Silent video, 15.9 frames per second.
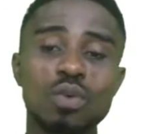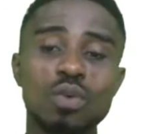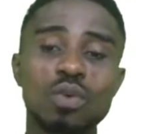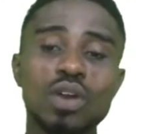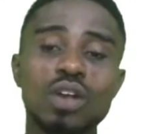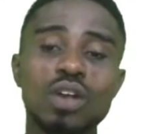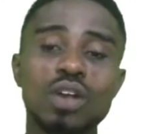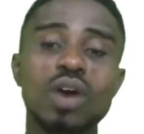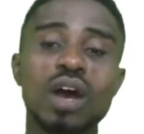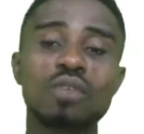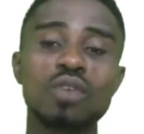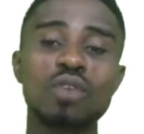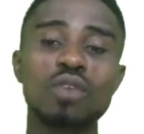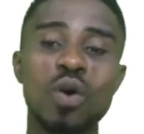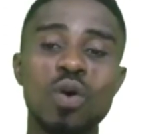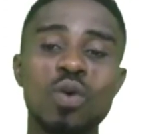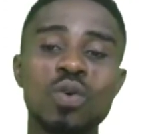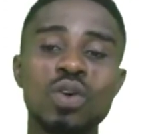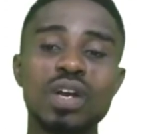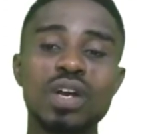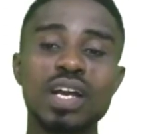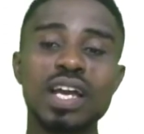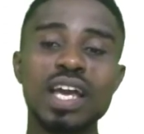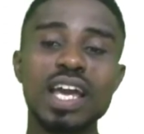We also have
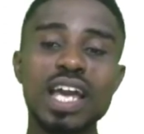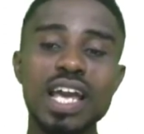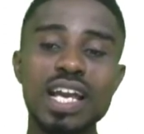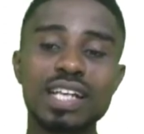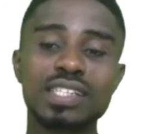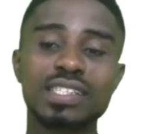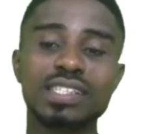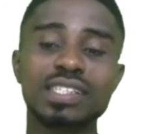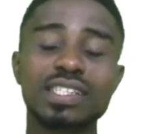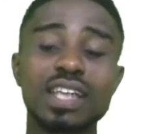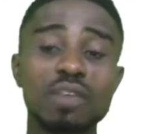O, X.